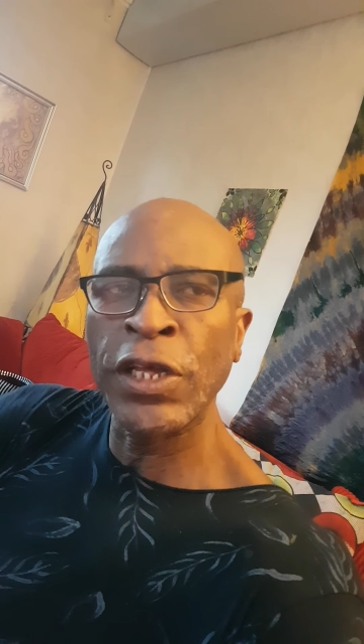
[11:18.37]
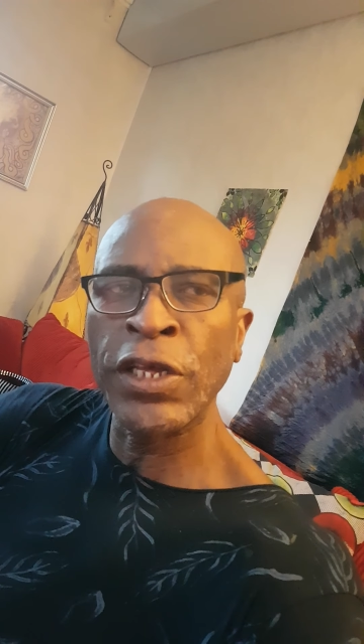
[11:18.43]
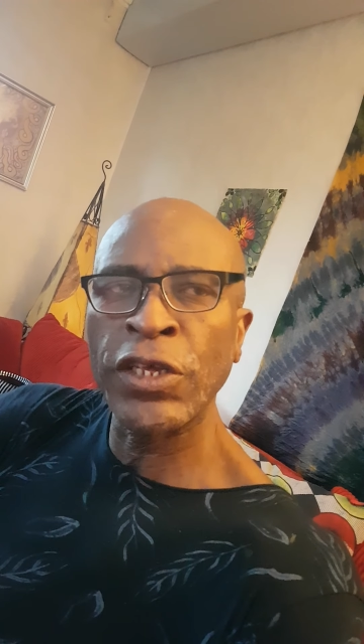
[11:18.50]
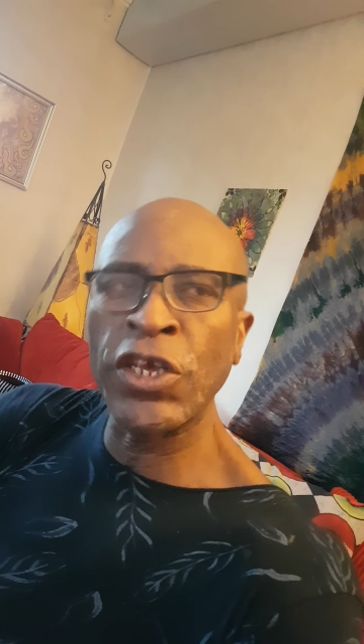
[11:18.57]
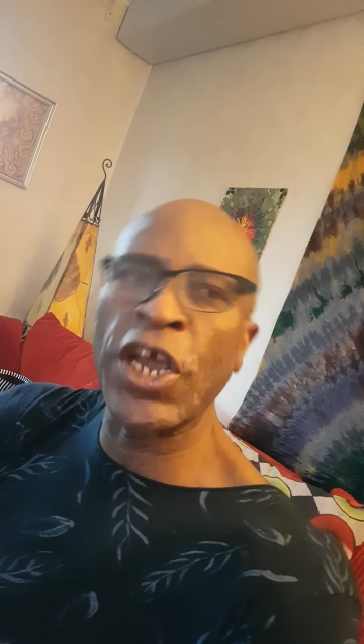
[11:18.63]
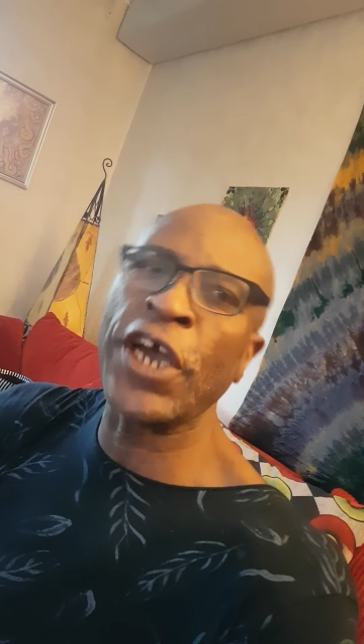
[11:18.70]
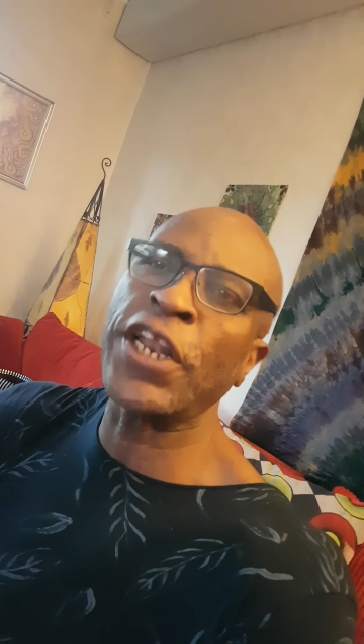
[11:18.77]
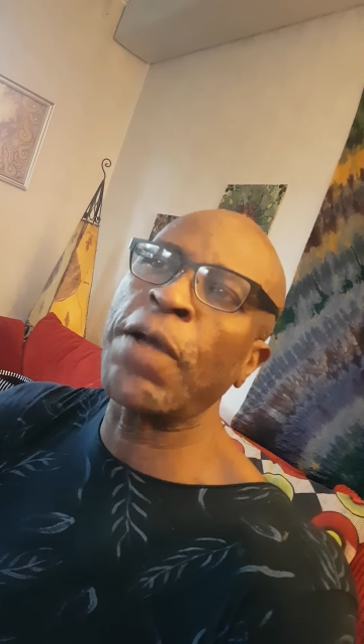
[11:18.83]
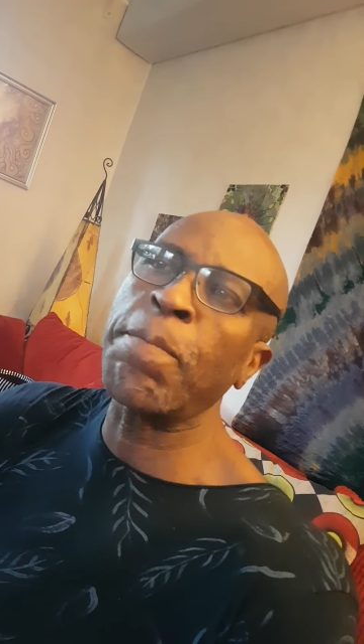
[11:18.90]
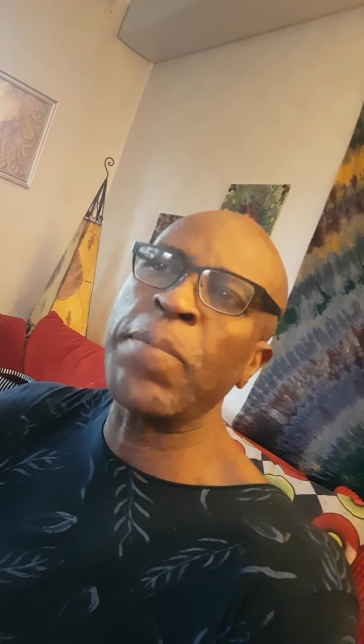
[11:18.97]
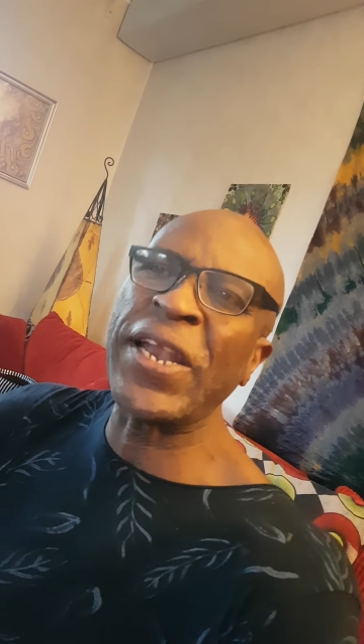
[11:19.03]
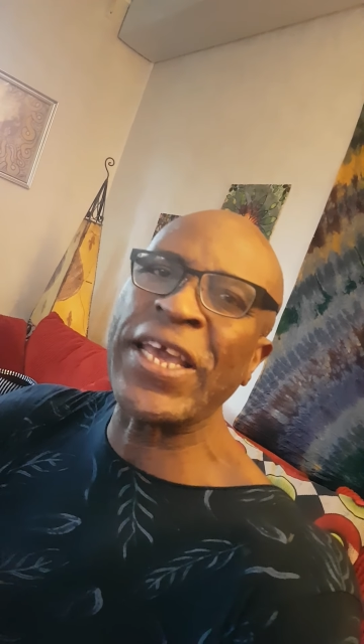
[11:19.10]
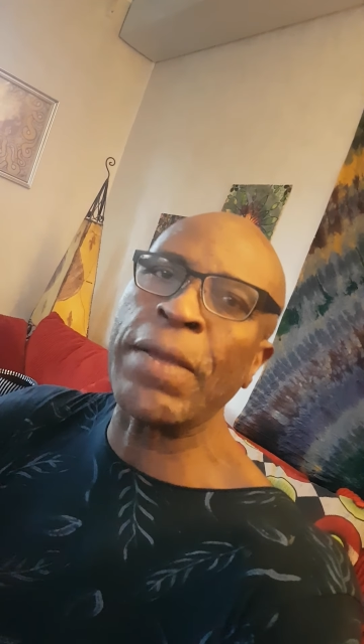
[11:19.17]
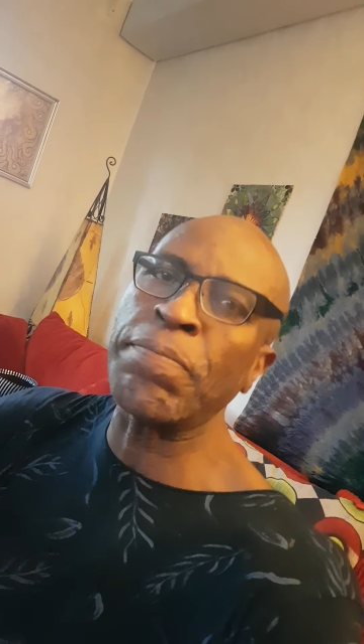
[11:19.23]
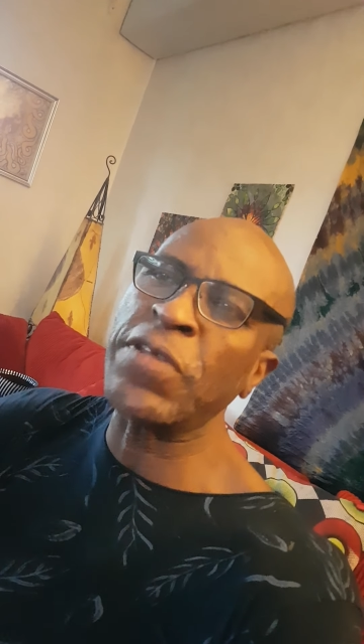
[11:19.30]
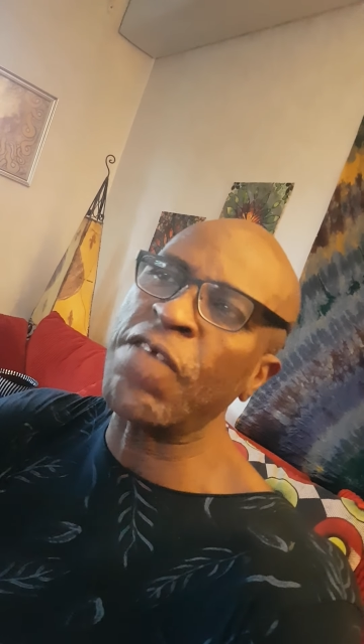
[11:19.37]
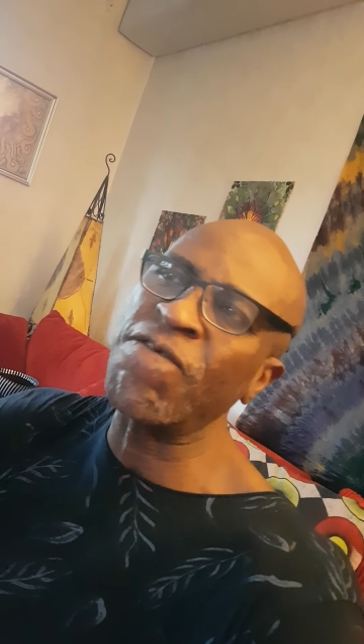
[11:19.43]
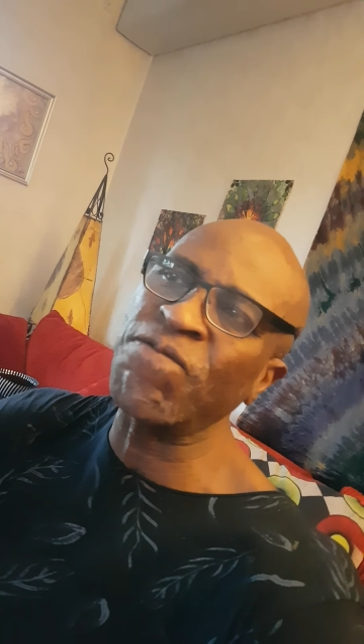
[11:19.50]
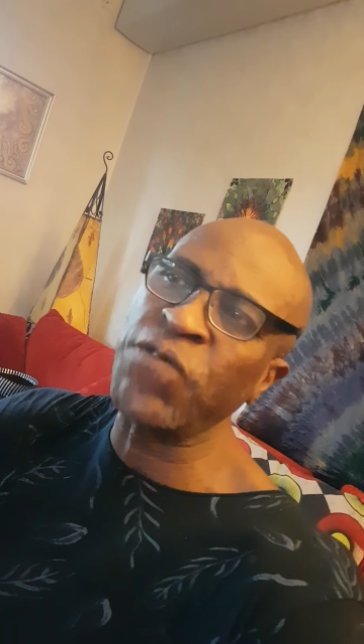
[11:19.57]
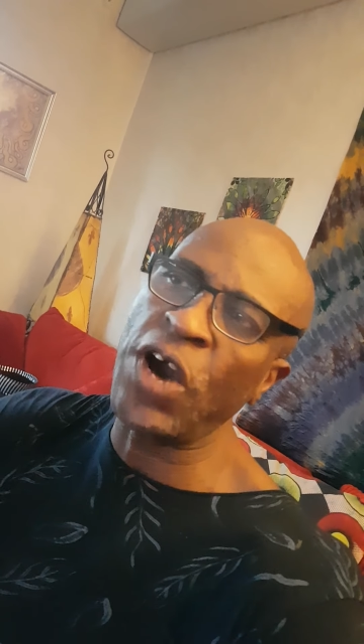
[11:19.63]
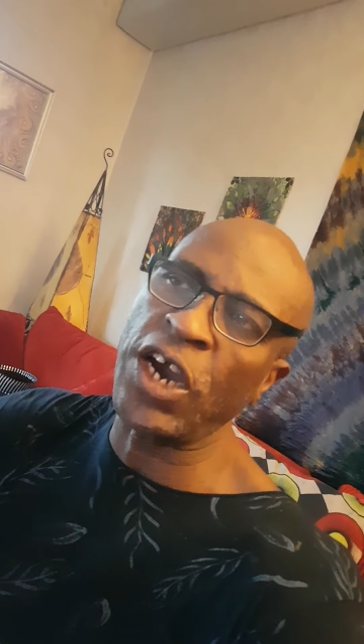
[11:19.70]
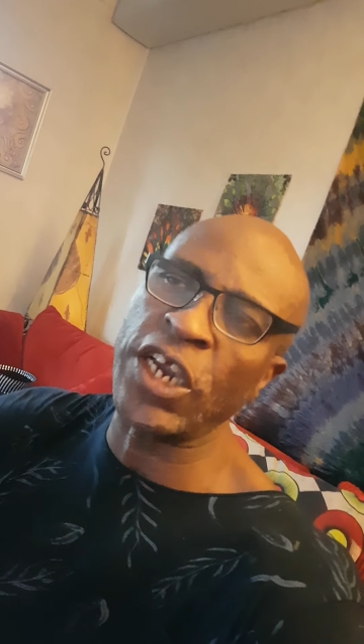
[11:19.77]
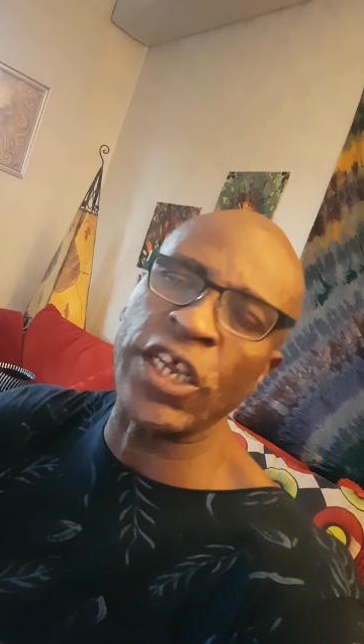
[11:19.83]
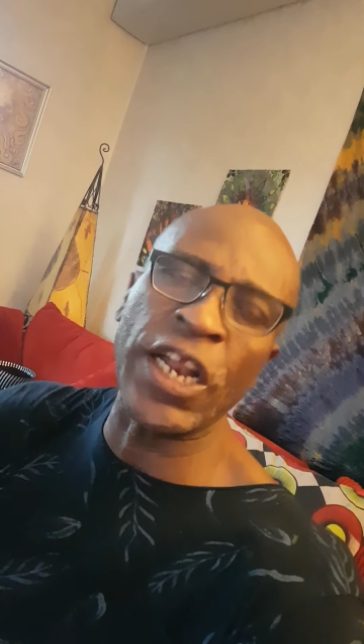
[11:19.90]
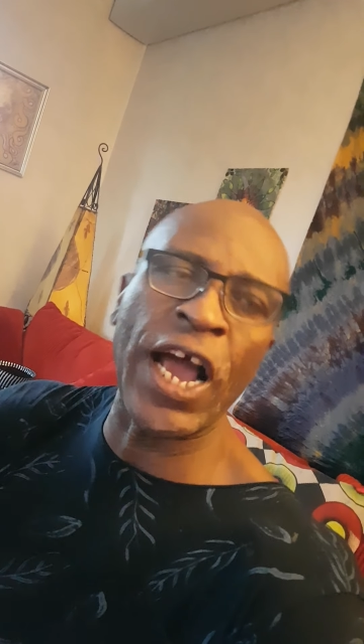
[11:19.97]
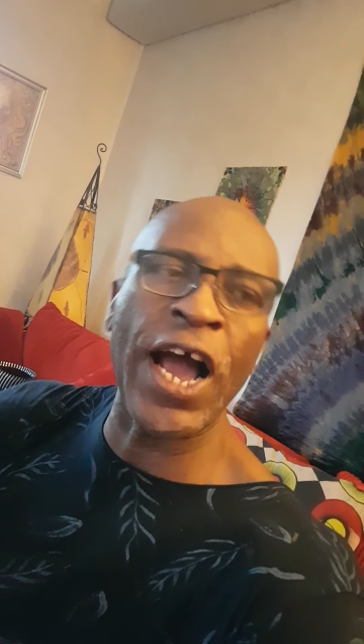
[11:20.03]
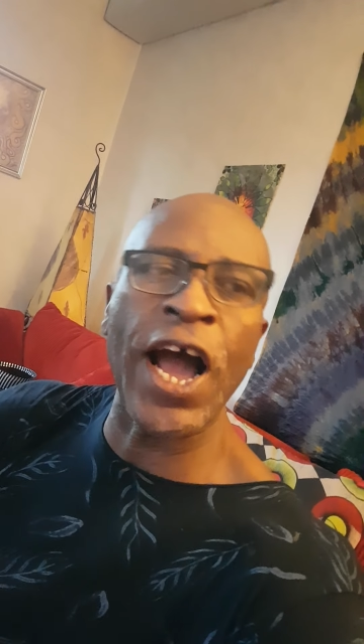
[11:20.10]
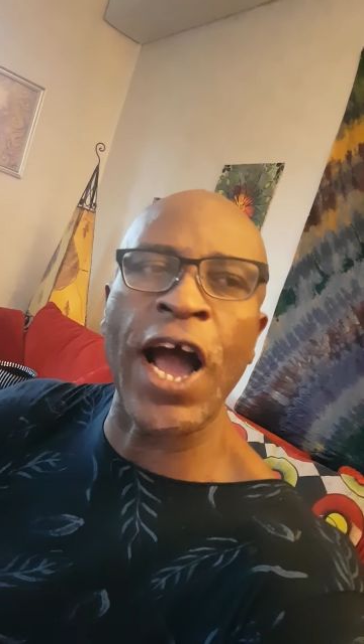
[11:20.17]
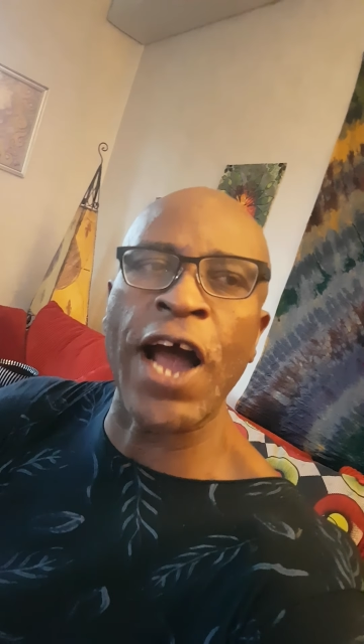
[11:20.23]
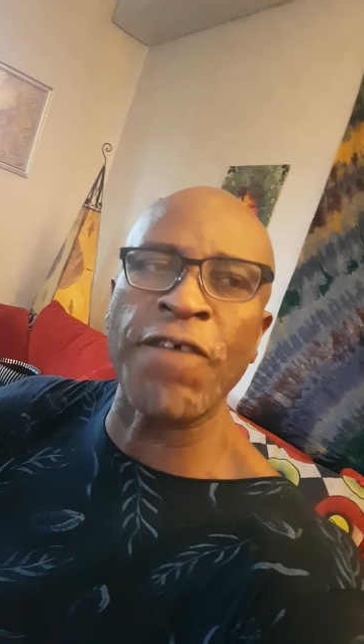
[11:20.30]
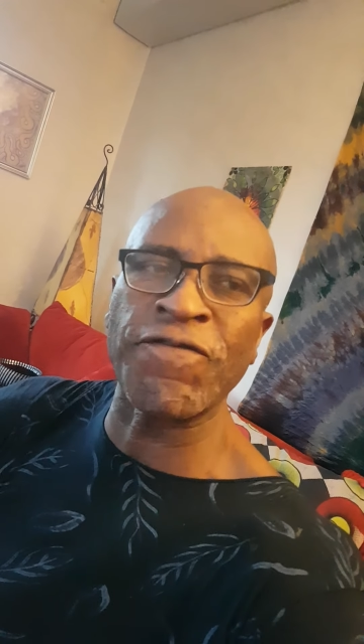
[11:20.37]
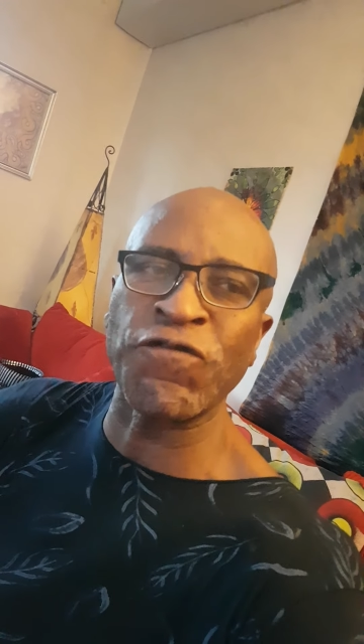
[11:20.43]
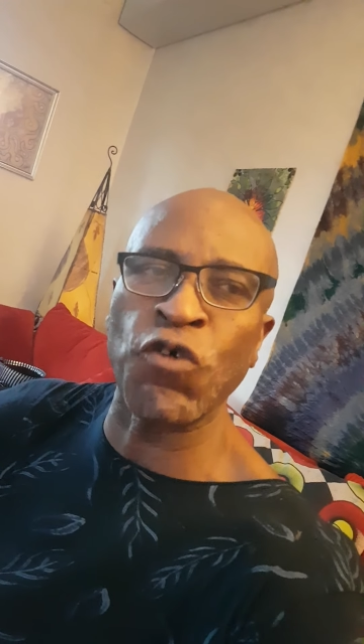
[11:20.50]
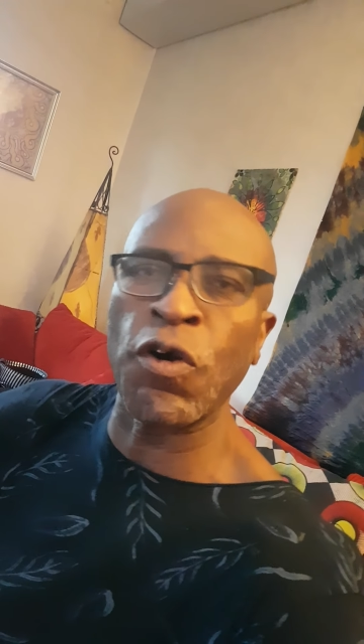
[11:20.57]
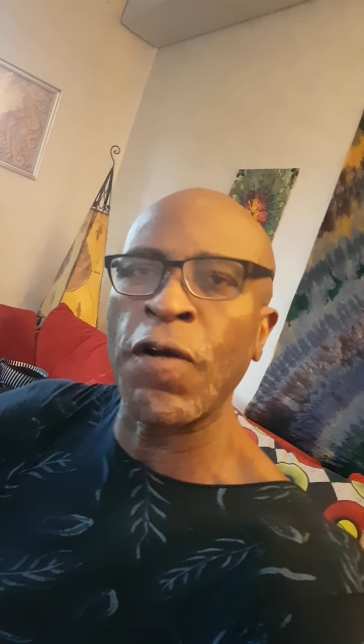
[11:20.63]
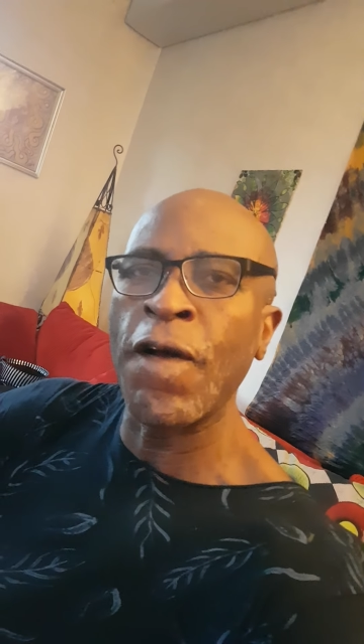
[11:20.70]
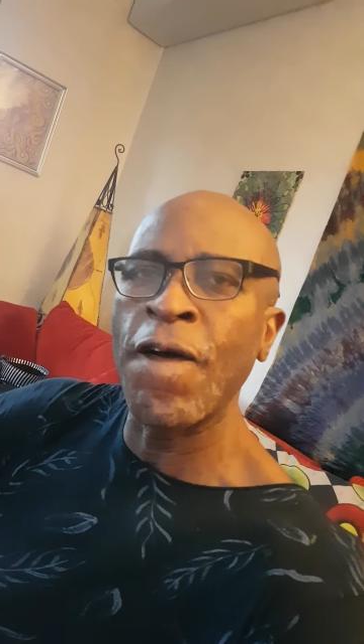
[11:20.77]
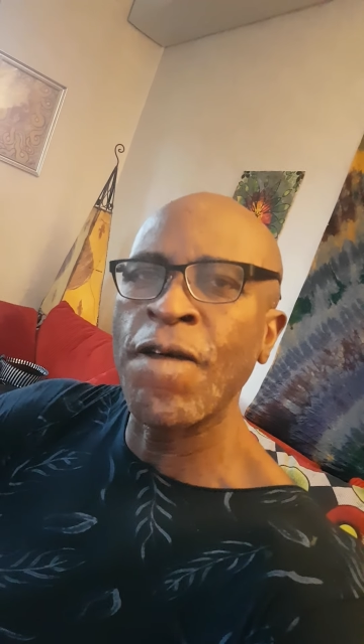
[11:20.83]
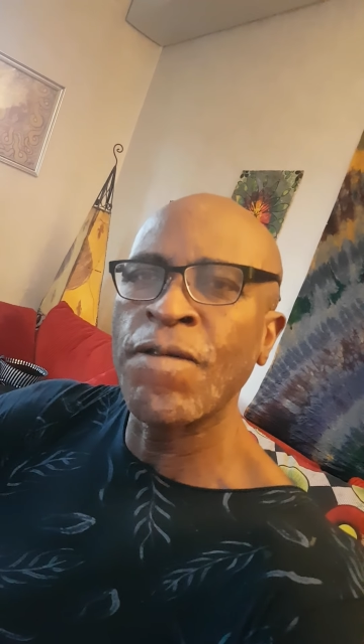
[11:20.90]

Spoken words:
You're gonna blame this fucking Afro